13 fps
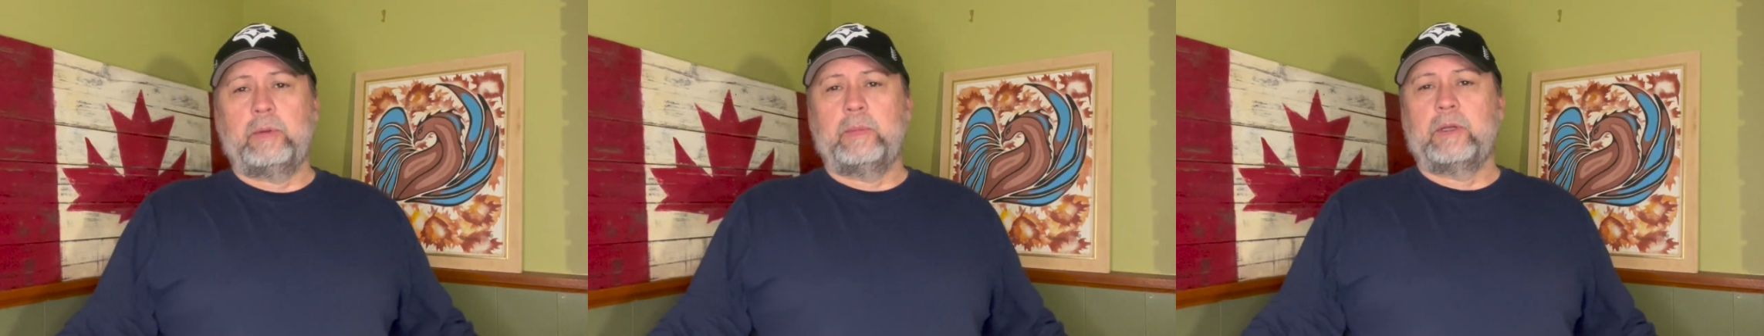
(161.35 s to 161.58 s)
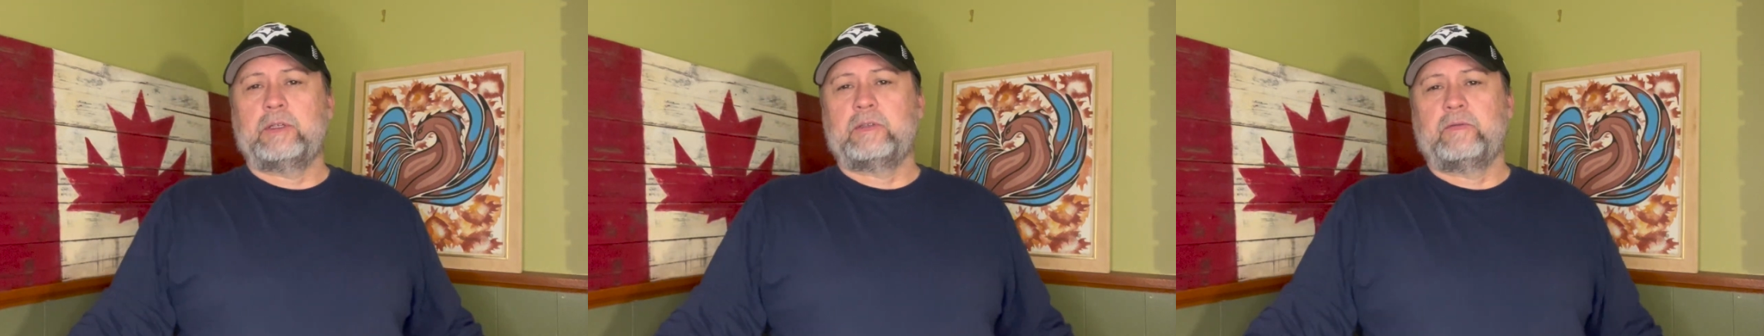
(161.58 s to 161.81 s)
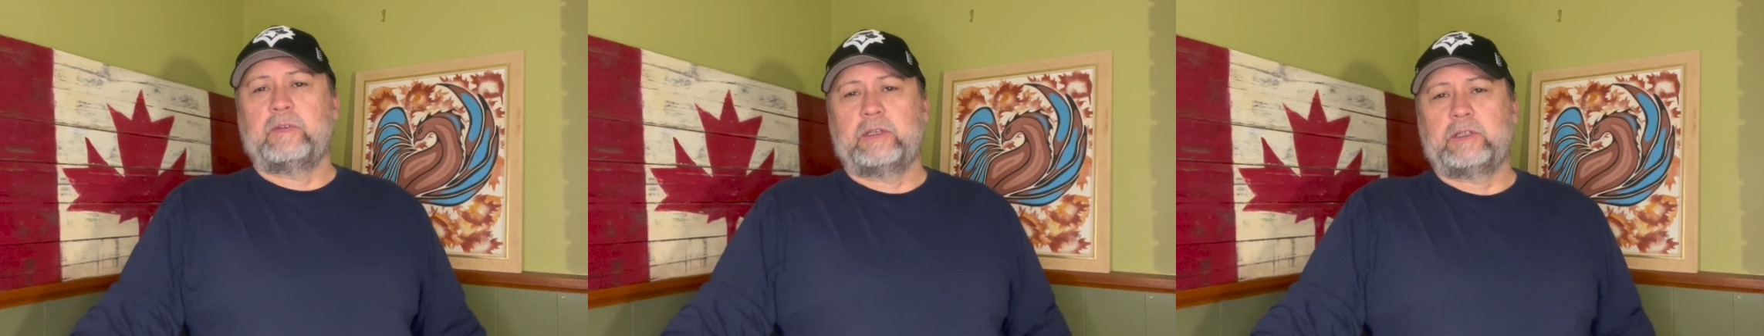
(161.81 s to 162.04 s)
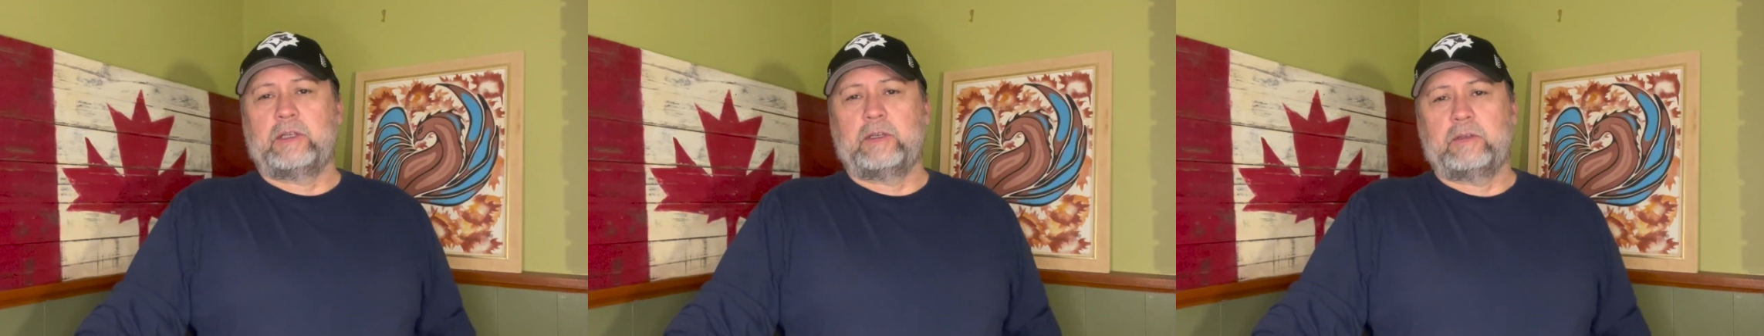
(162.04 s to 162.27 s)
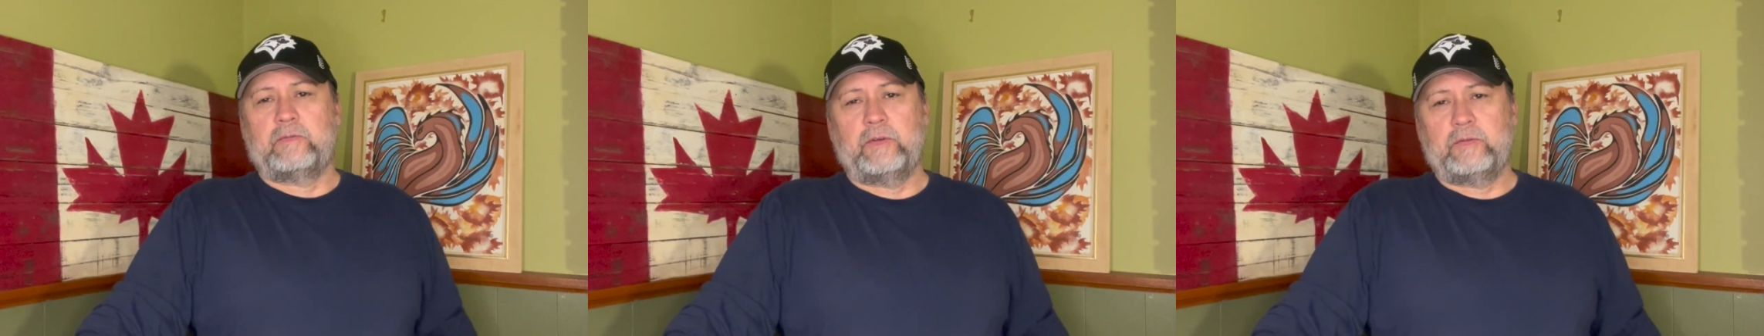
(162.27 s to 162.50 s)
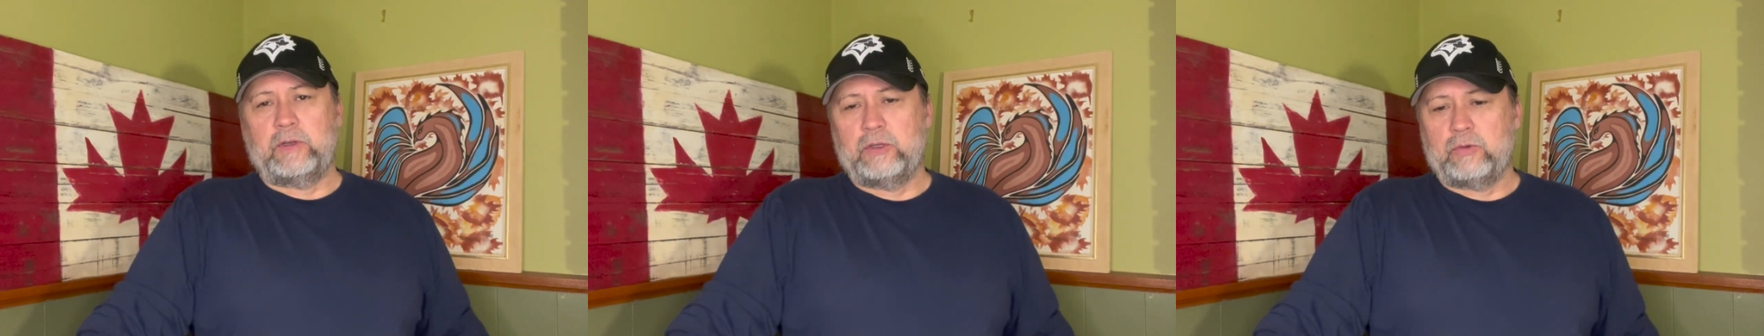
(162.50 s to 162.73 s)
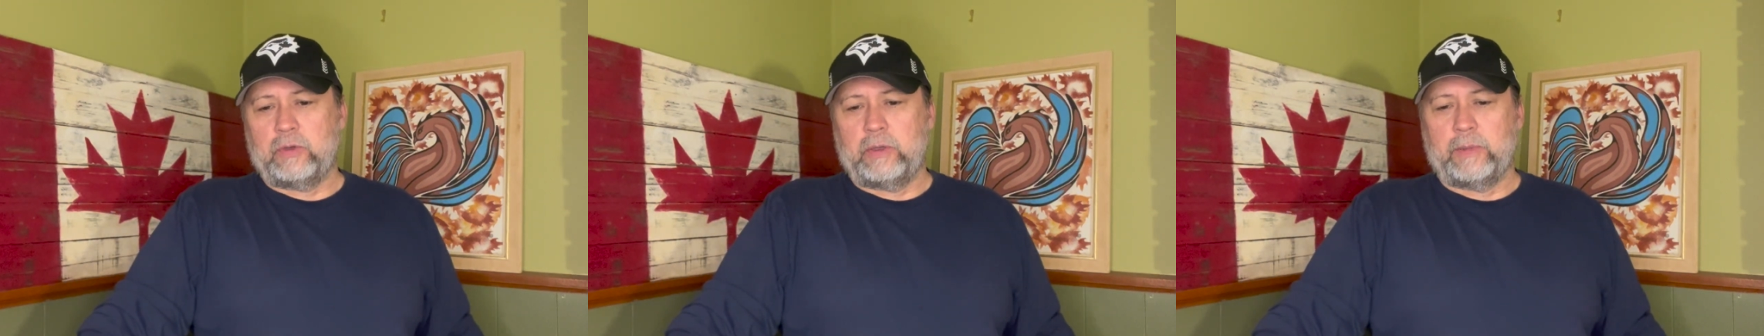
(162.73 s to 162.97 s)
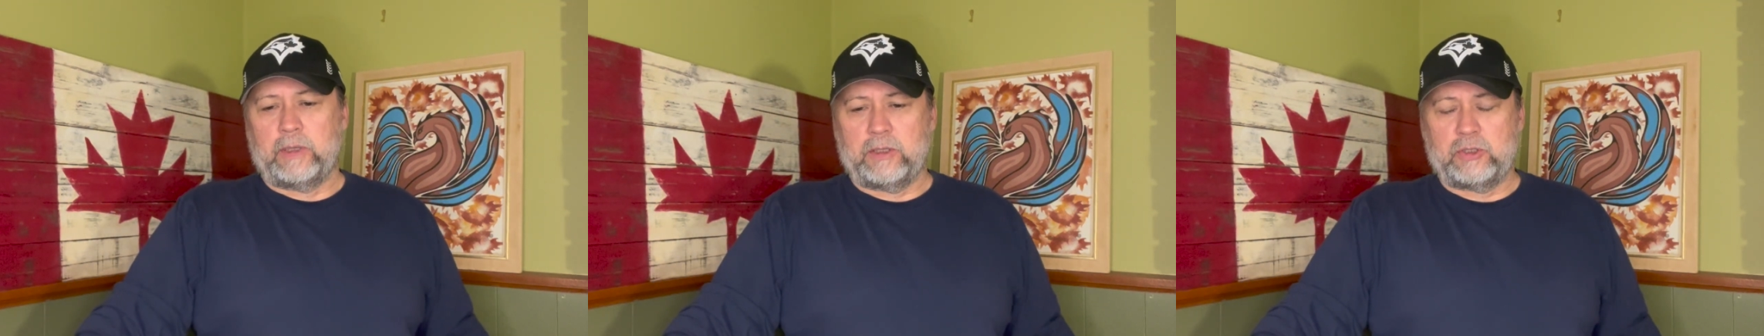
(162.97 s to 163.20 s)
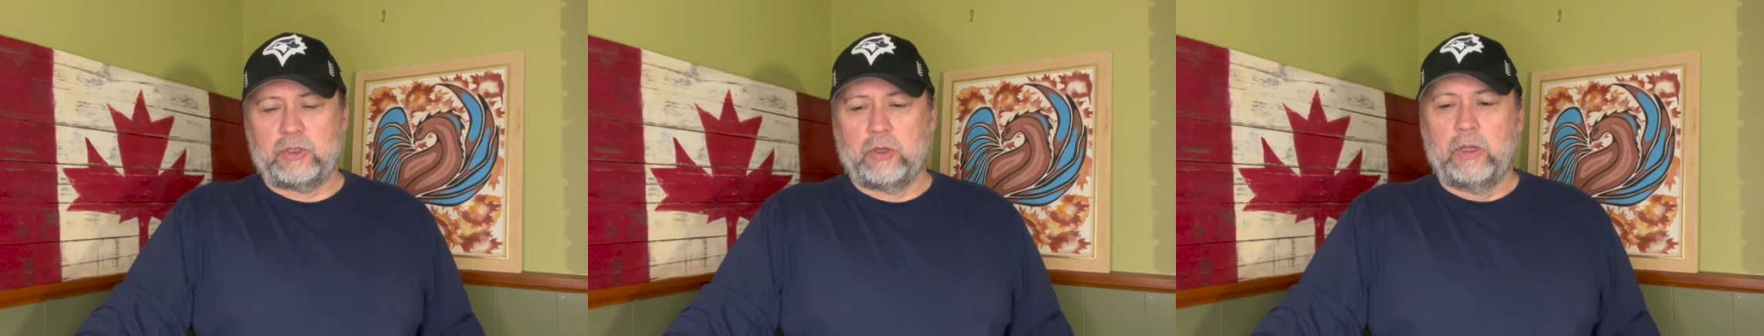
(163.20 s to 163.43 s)
minutes of listing it 15 20
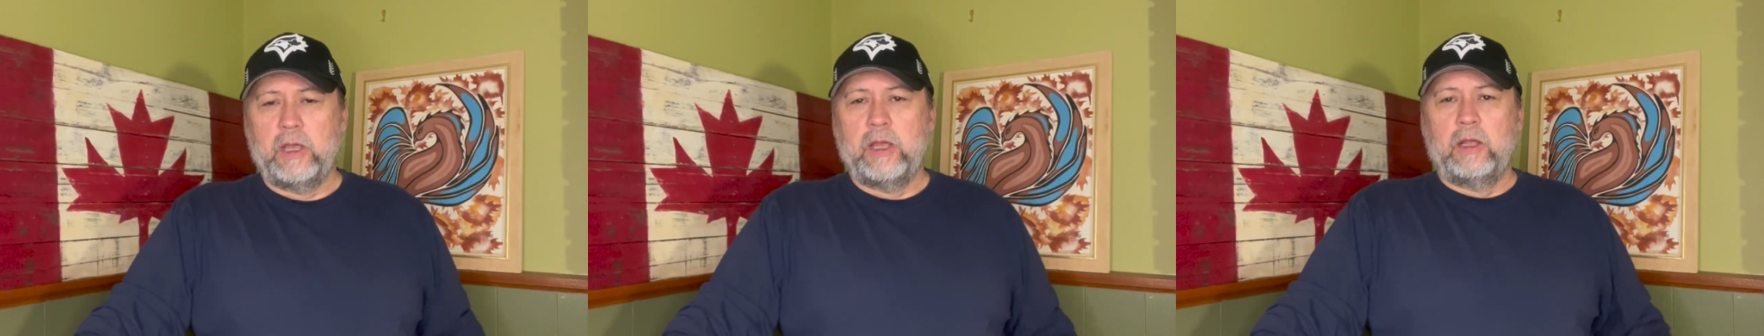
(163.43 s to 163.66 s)
minutes so